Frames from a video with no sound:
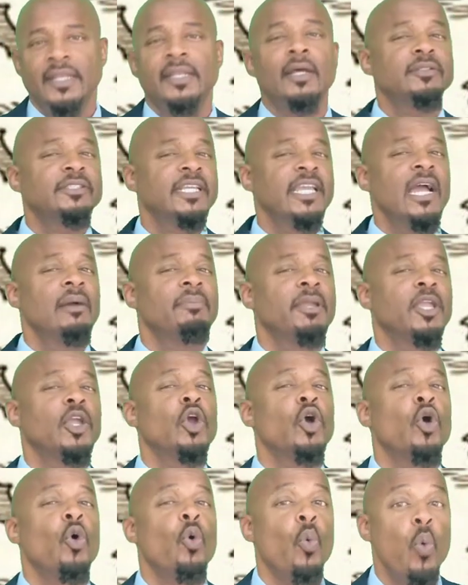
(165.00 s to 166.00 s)
Now, tell
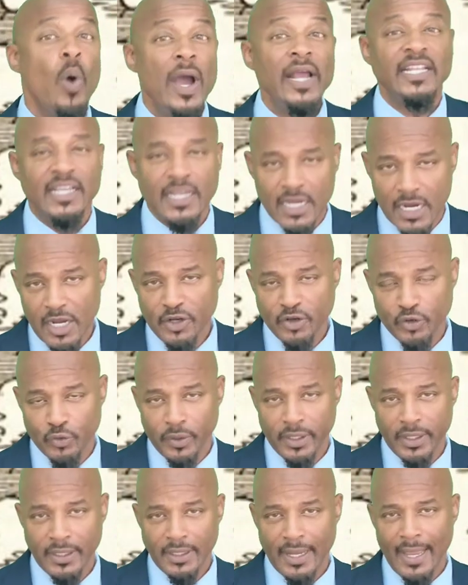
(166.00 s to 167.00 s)
me, what
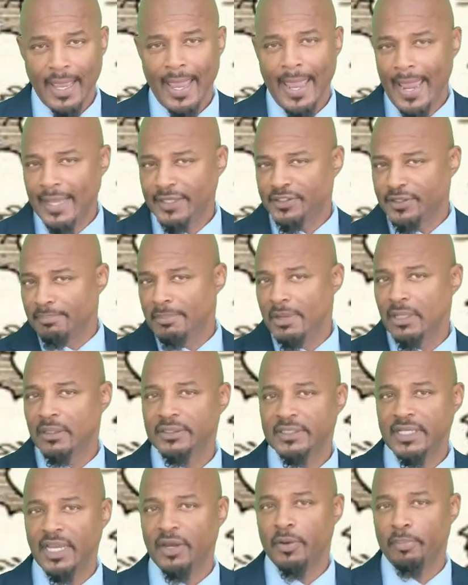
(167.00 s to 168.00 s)
country has a
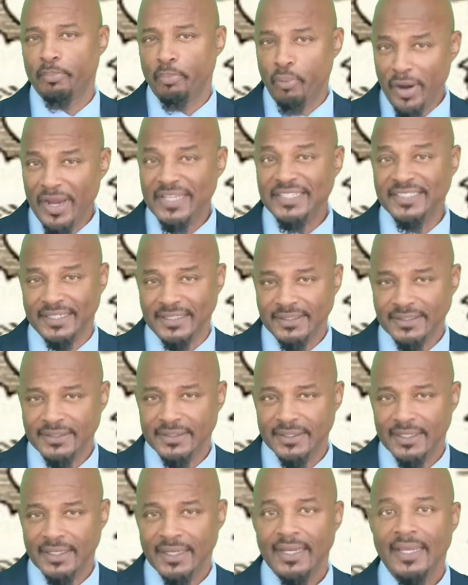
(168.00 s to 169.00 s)
military
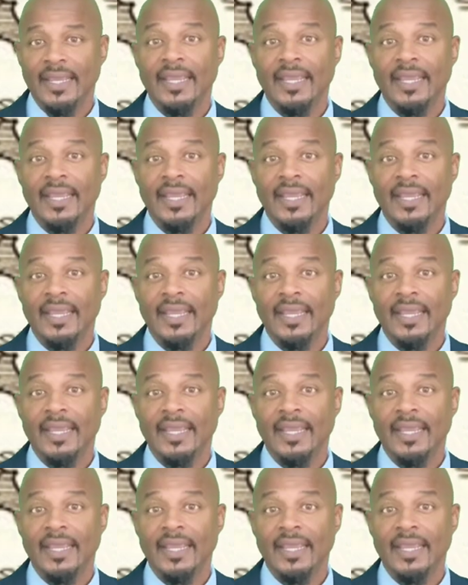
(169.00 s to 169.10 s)
presence